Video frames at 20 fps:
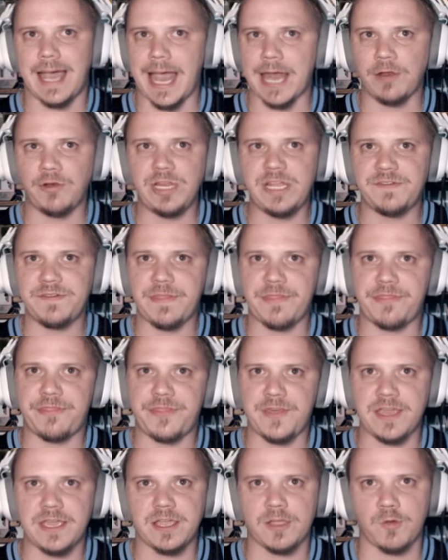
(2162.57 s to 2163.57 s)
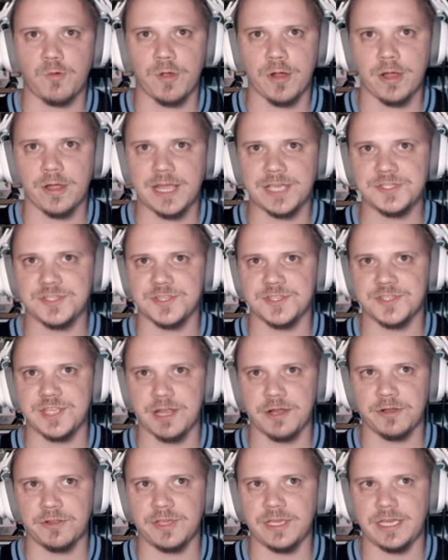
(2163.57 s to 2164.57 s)
I don't even think we're
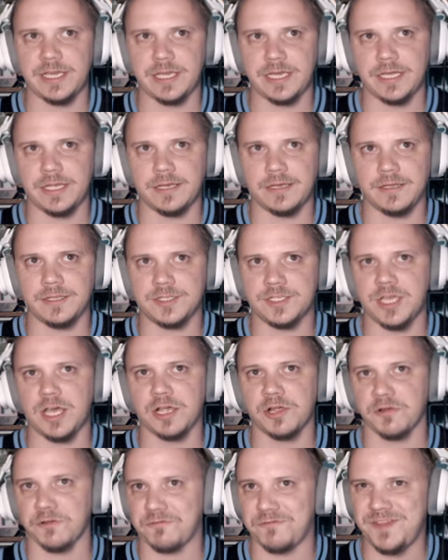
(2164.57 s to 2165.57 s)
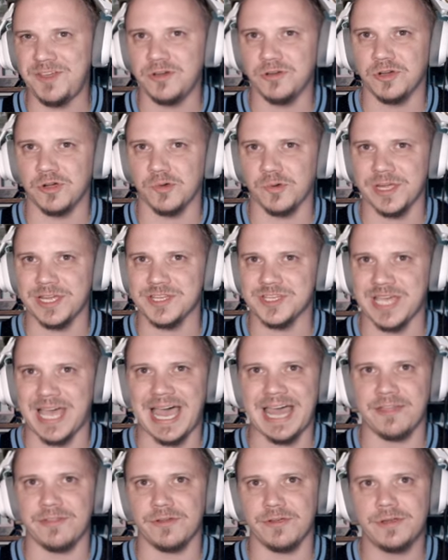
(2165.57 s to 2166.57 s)
necessarily in Tucker field goal range
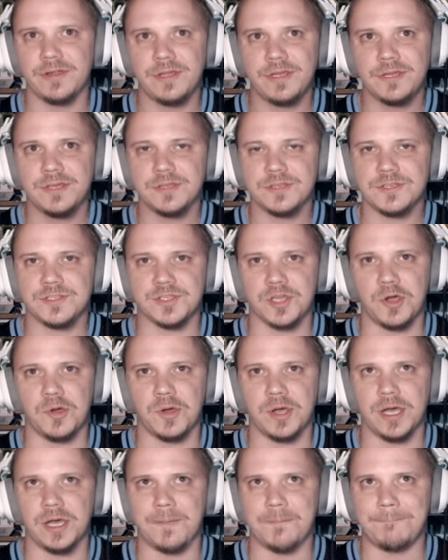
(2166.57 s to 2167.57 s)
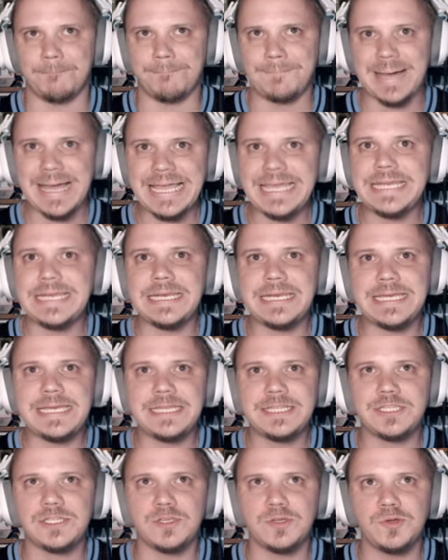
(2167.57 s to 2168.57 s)
either. So might
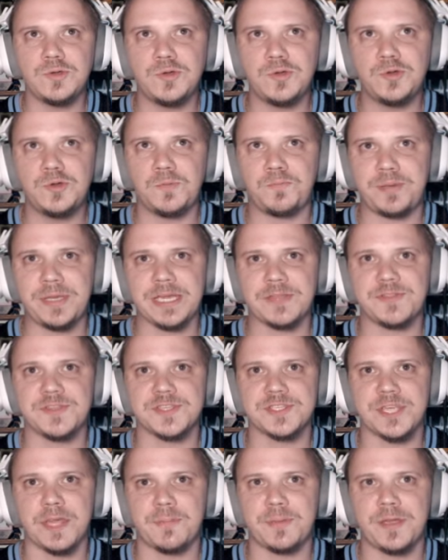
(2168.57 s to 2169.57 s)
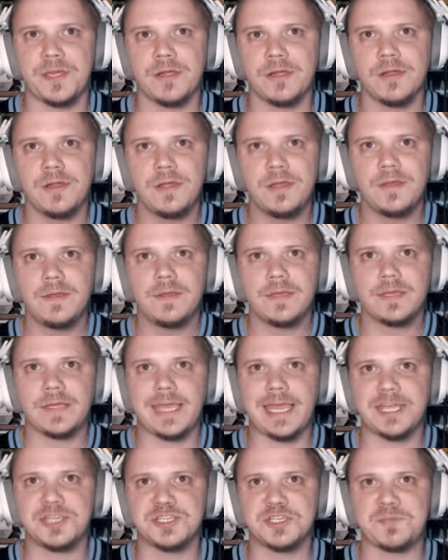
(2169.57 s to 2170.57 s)
need to pick this up here.
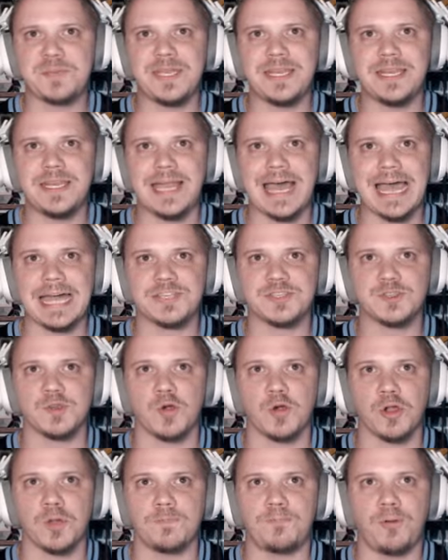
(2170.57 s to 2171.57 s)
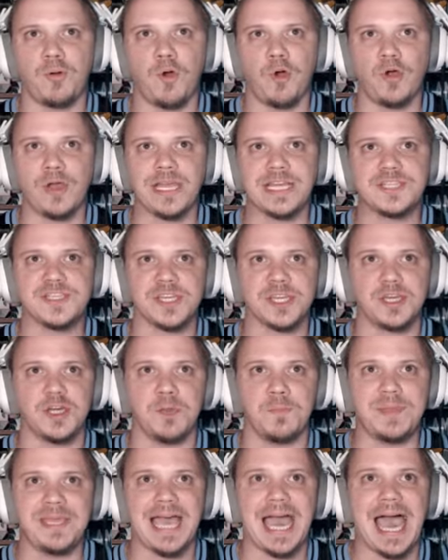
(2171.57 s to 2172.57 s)
Can't just be not scoring points. It
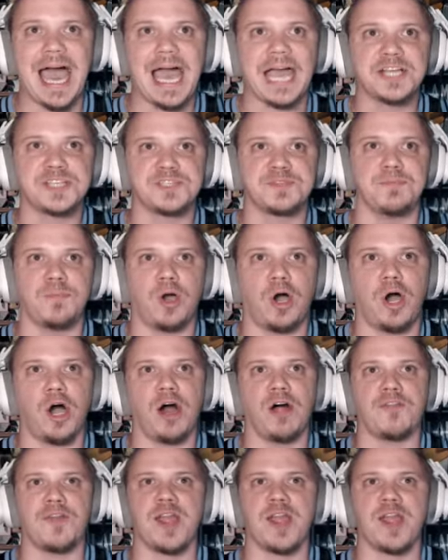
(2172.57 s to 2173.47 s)
could be Oxmall.